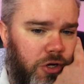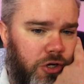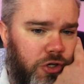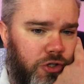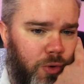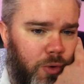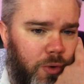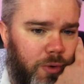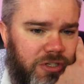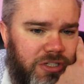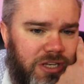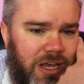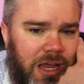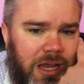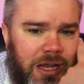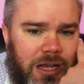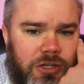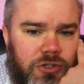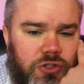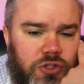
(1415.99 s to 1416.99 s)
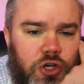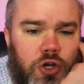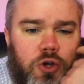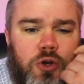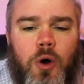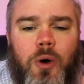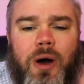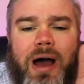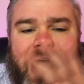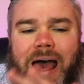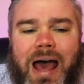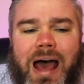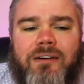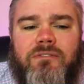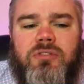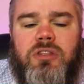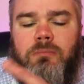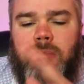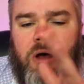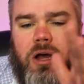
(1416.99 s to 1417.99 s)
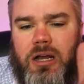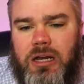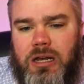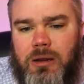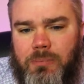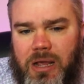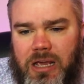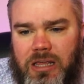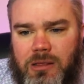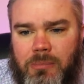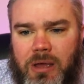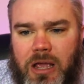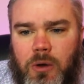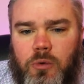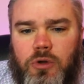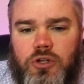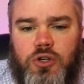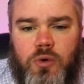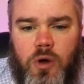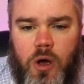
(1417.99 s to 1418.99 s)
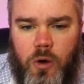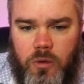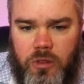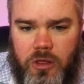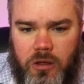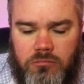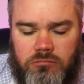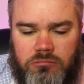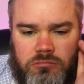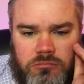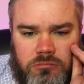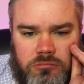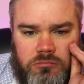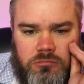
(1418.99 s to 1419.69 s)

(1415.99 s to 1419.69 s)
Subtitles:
So what we're saying is you don't have the money to pay the bank what you owe them,